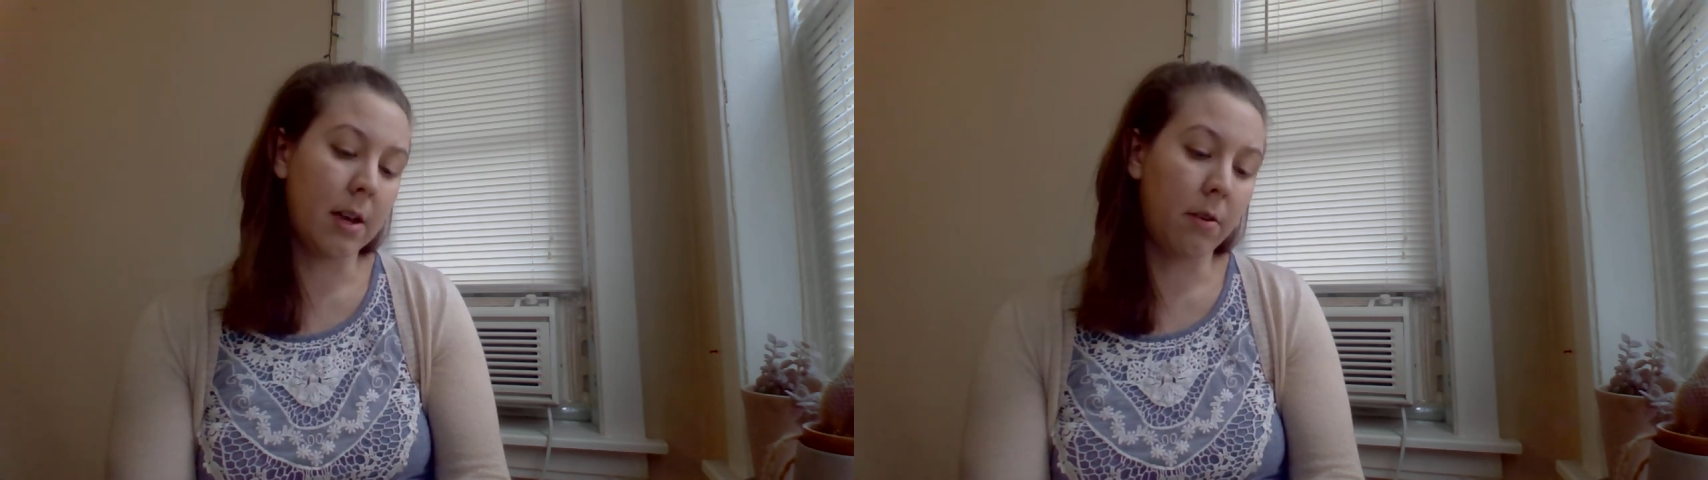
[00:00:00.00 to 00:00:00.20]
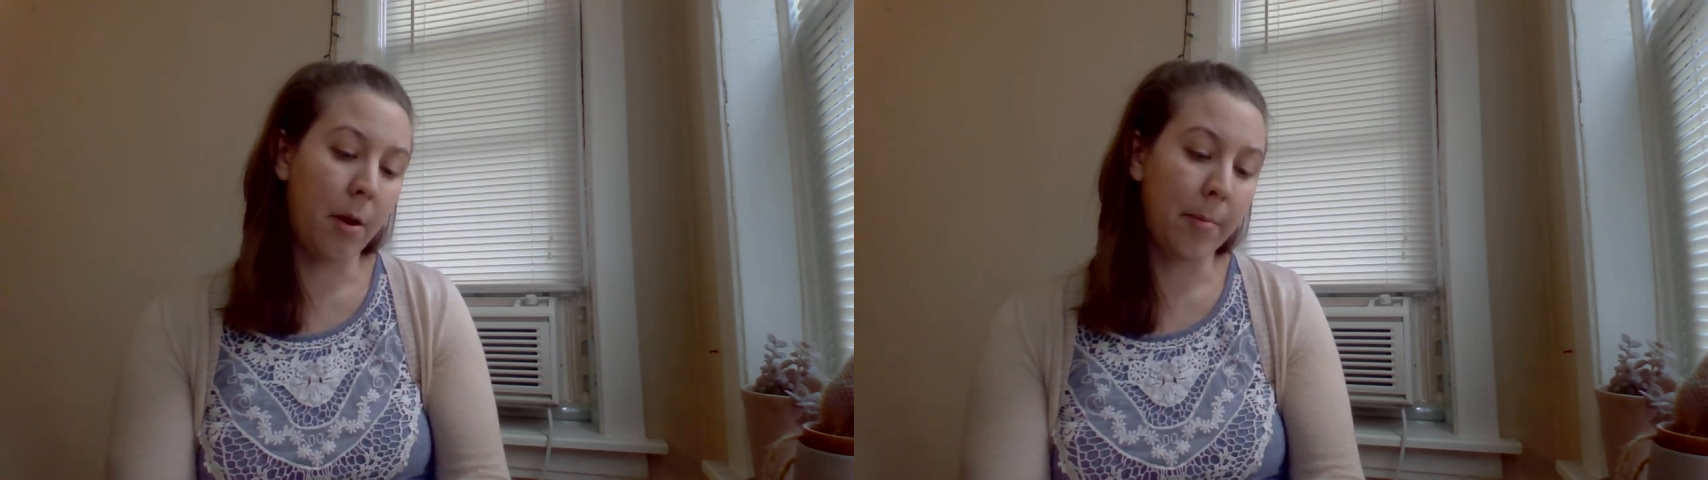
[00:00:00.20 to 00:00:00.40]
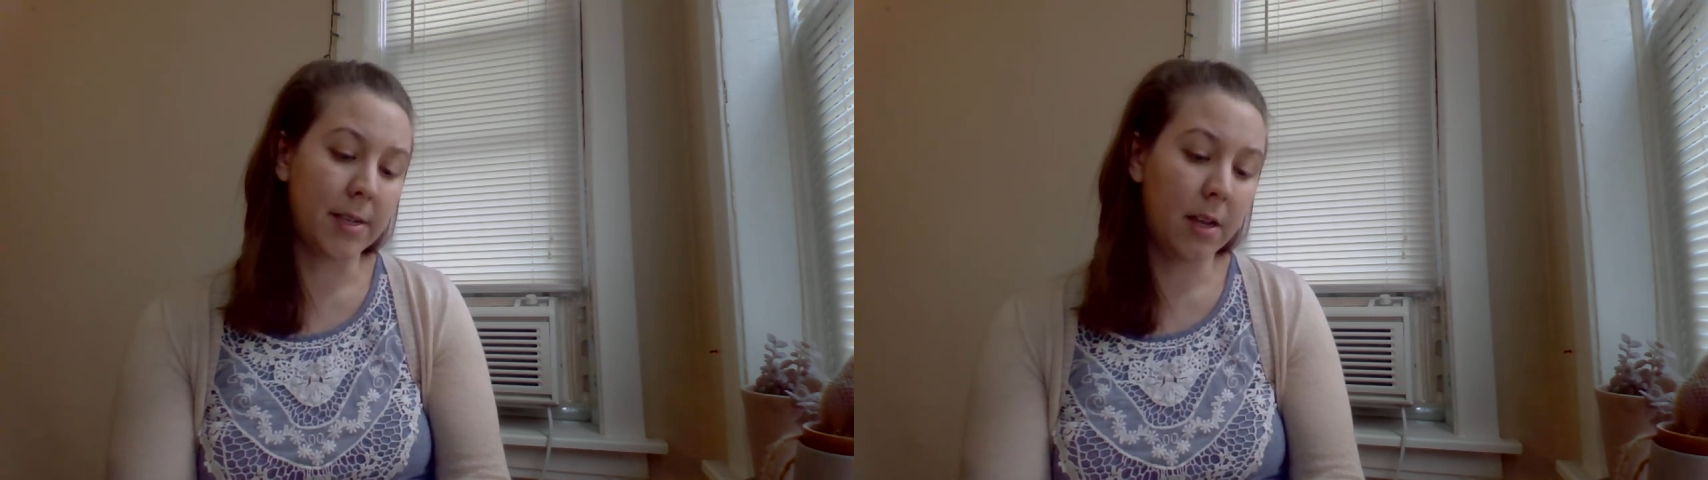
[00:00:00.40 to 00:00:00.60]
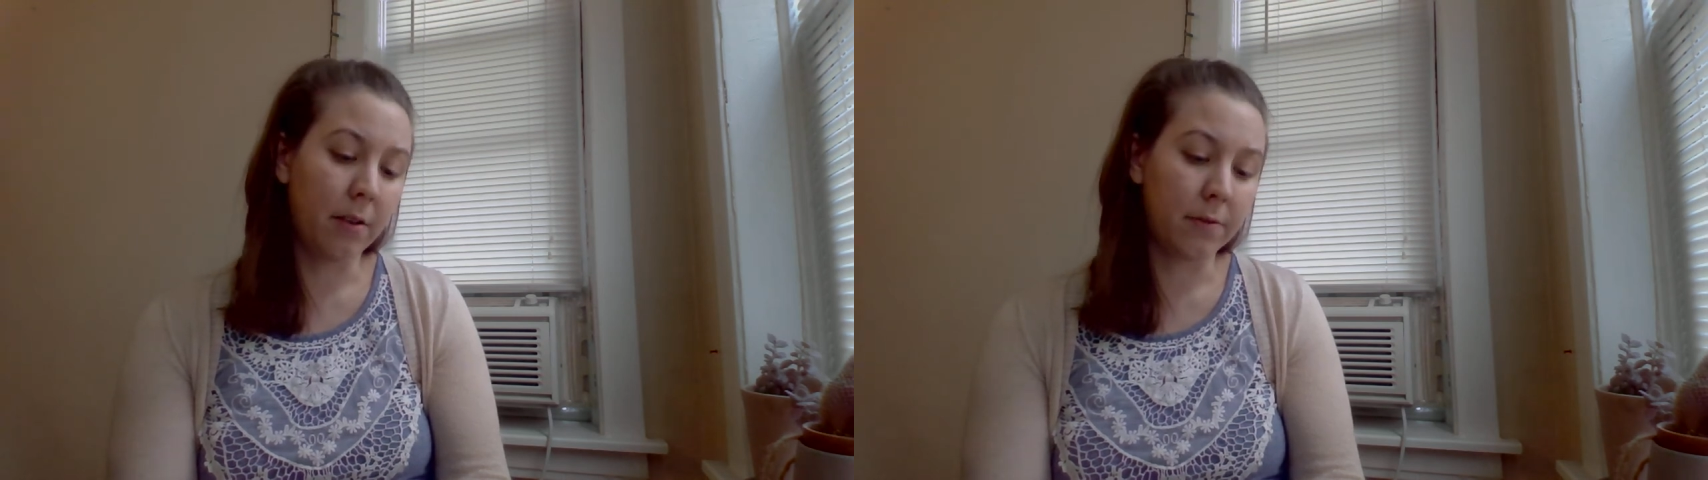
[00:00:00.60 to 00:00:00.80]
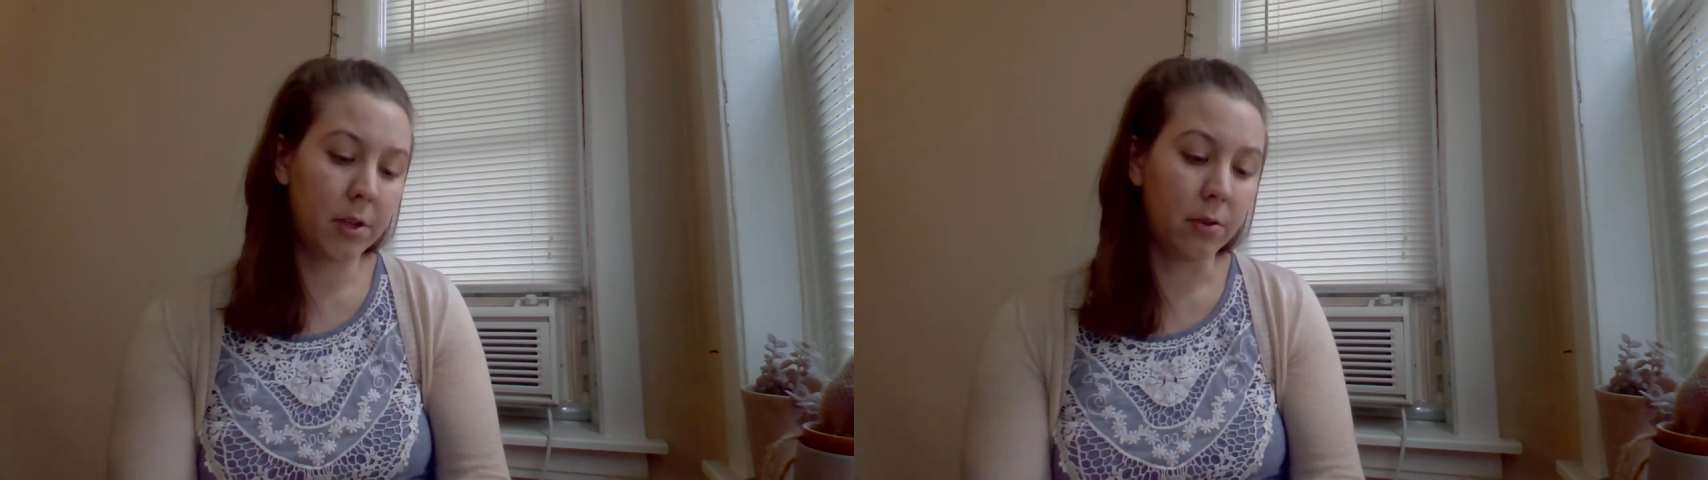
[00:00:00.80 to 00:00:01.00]
out about
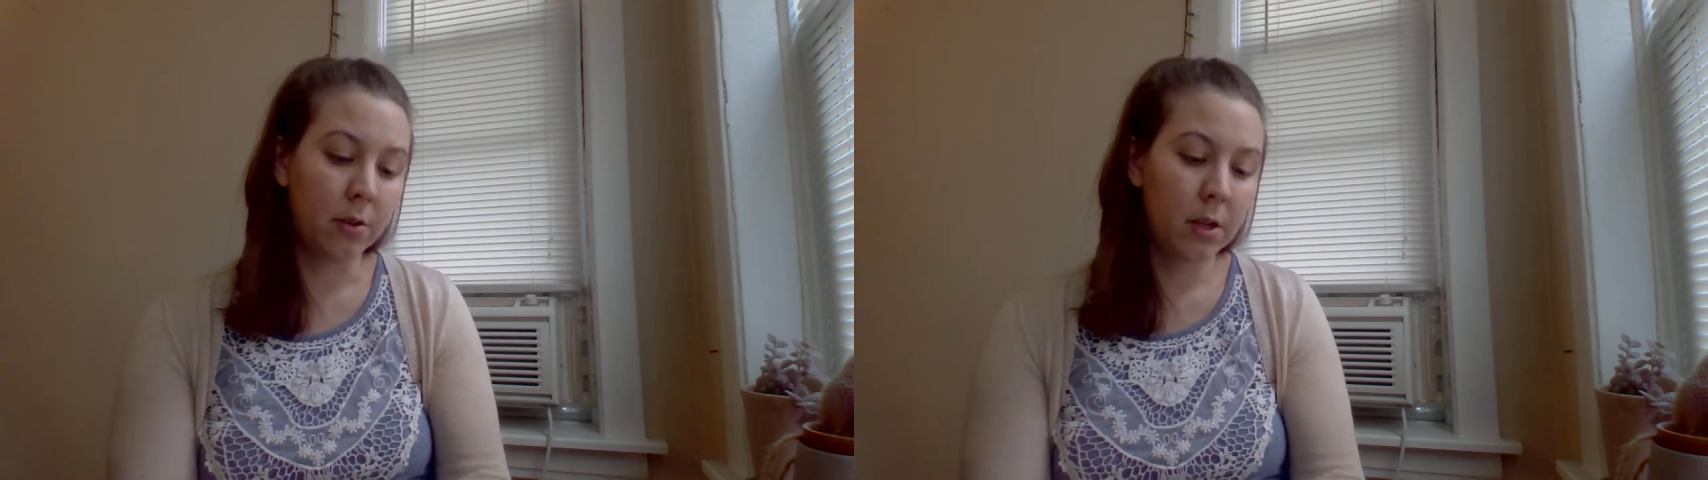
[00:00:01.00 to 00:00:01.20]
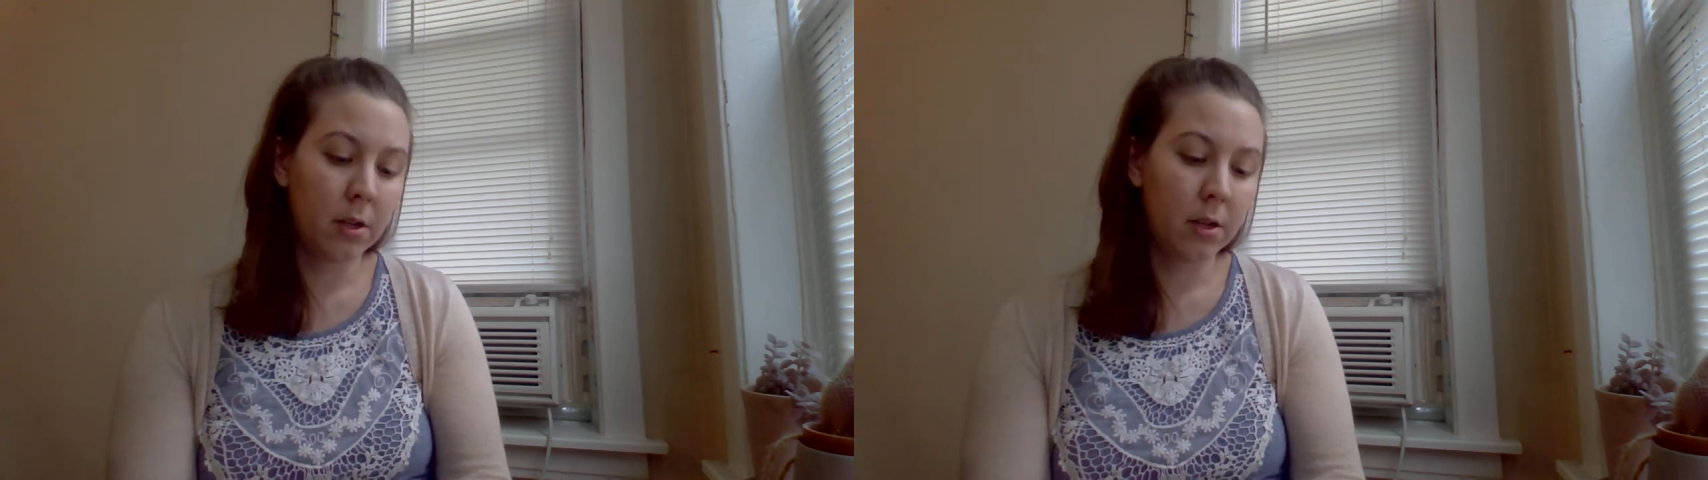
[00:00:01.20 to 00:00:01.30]
myself too.